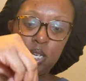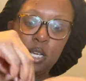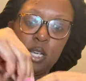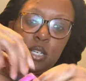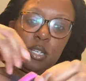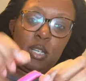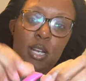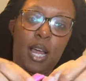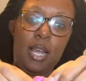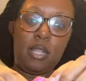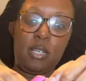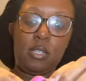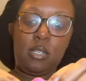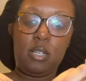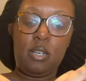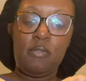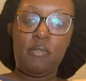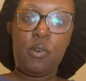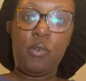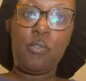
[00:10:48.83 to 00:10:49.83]
Slide the
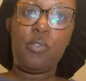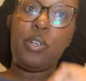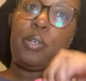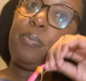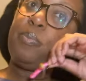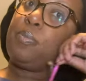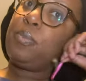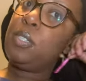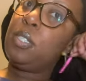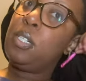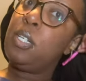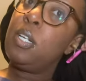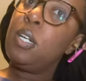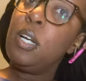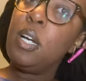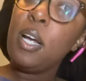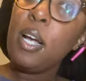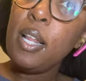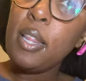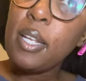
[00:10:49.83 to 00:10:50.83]
sleeve over,
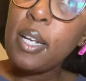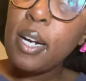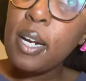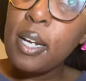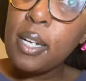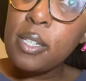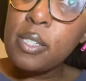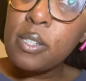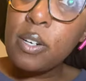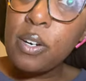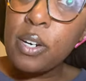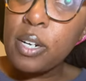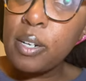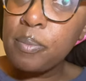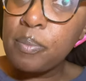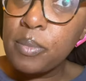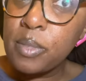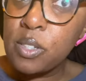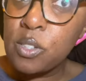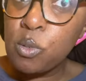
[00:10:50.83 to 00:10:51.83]
and then I insert
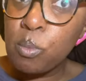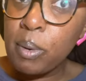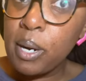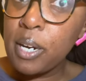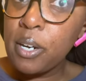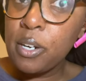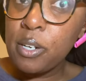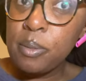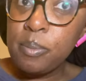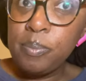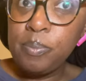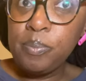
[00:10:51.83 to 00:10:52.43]
it to my ear.